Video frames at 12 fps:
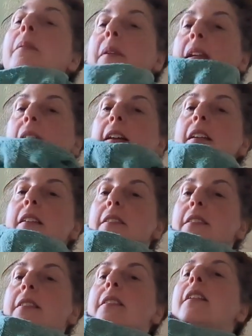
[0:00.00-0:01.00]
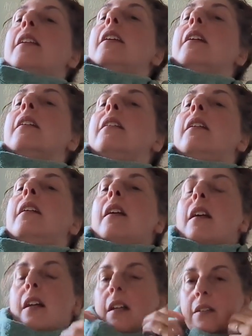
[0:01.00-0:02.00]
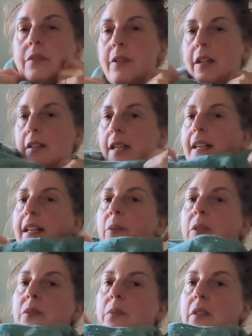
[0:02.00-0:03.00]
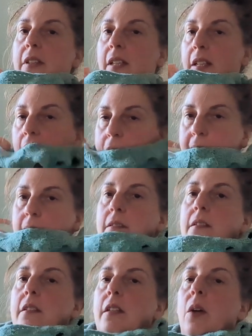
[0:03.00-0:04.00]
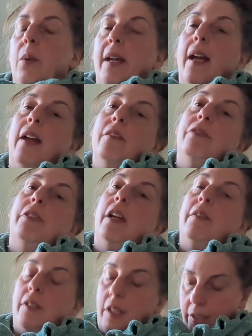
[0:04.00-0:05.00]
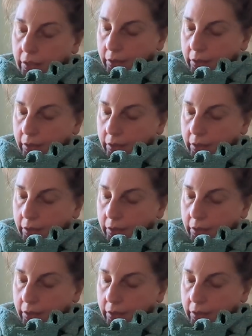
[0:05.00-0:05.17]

because it felt like it was really going on forever.